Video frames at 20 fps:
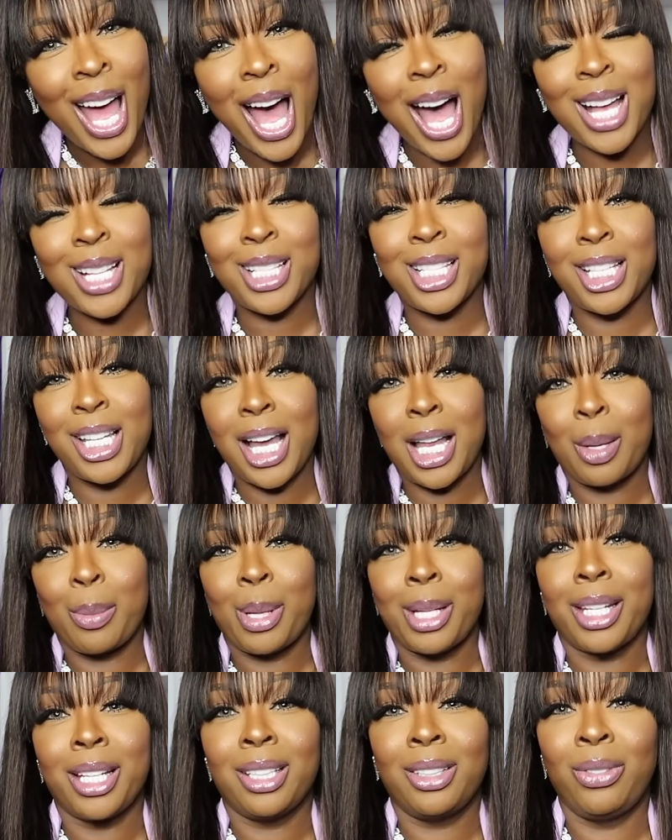I'll see y'all in
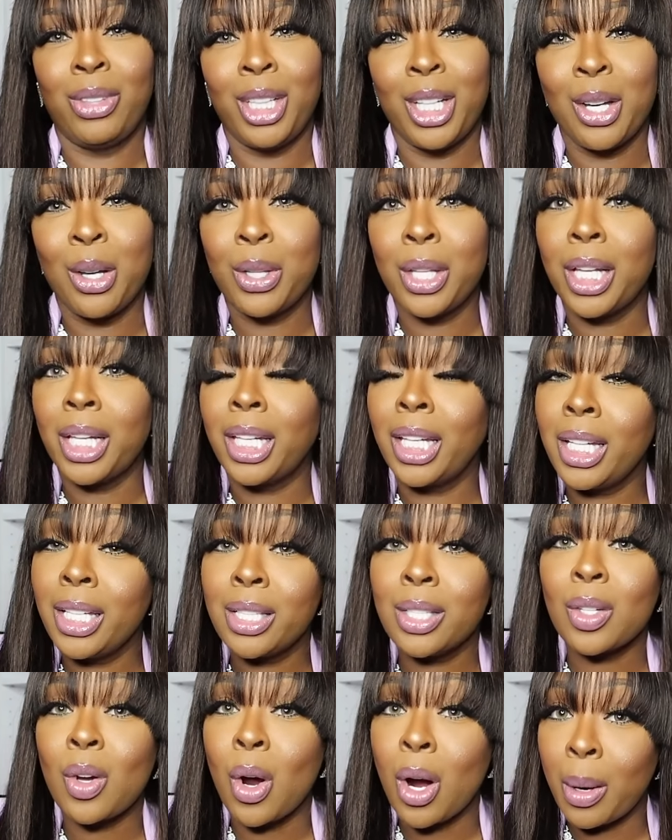my next video. The
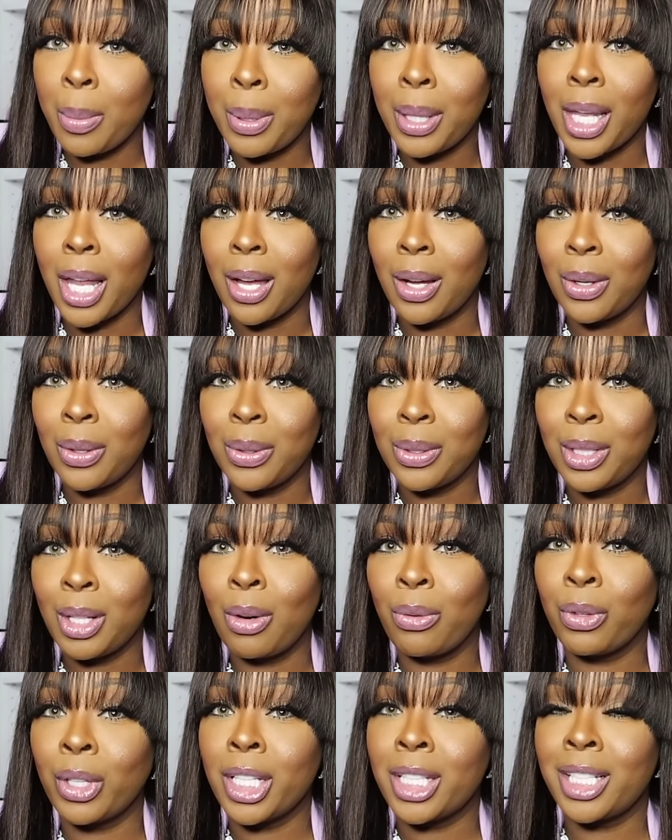links are below.
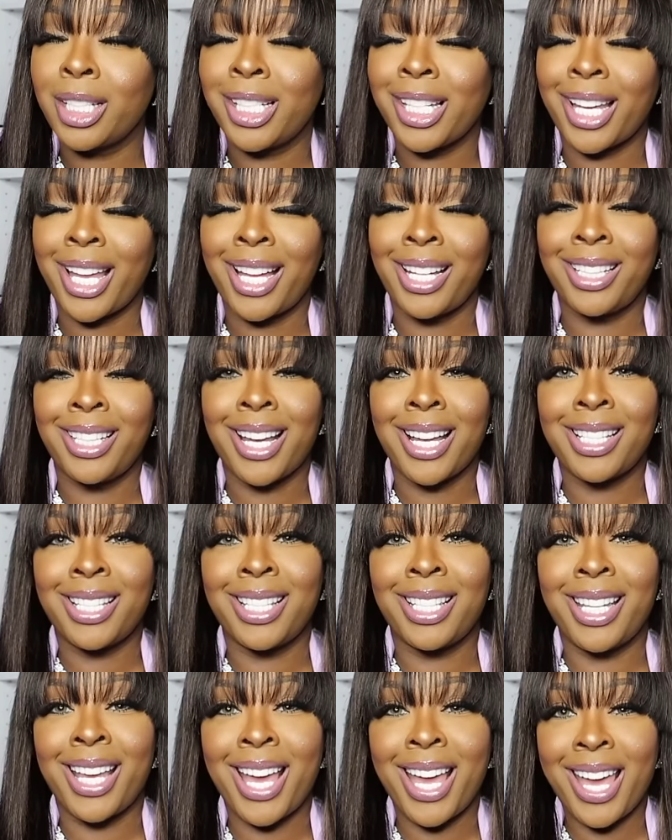Don't forget to check out
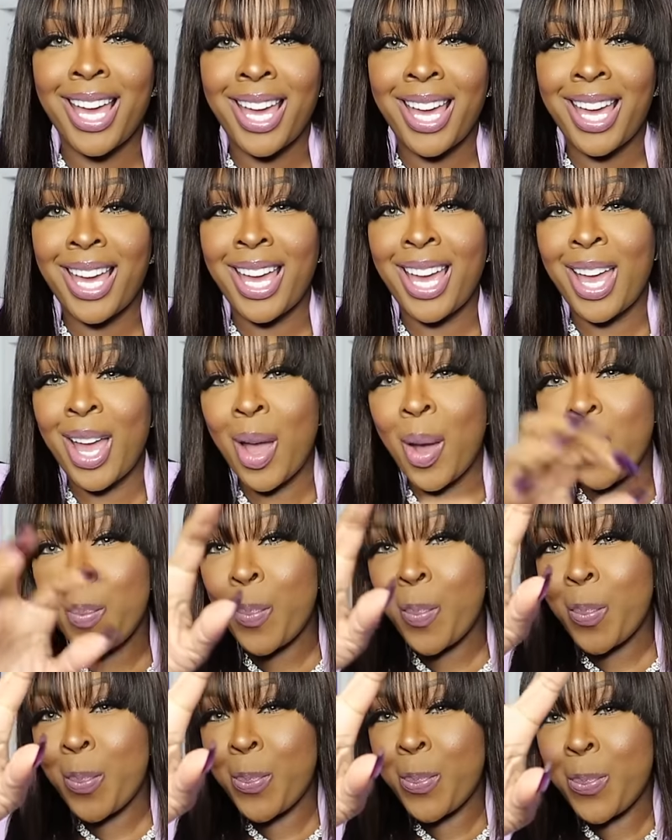Dossier.
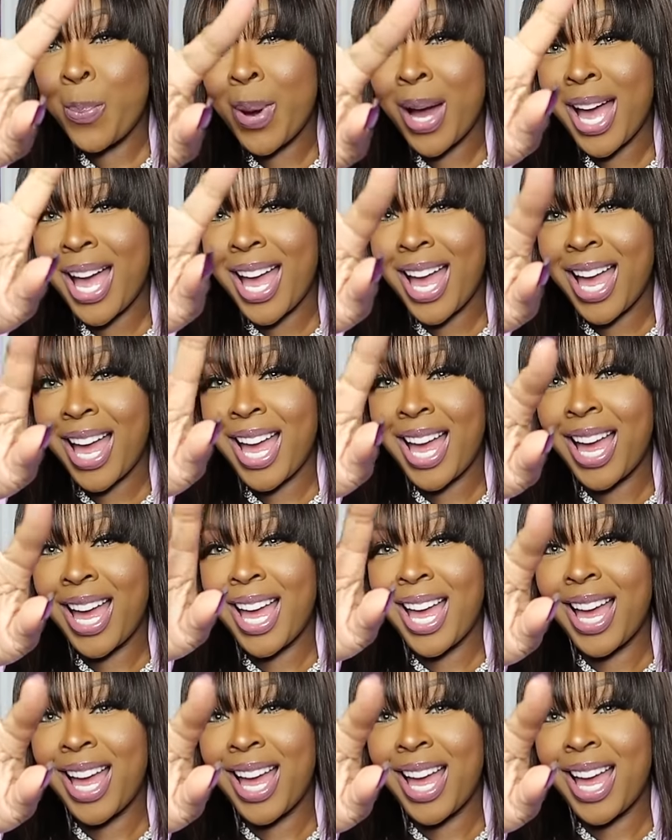Bye.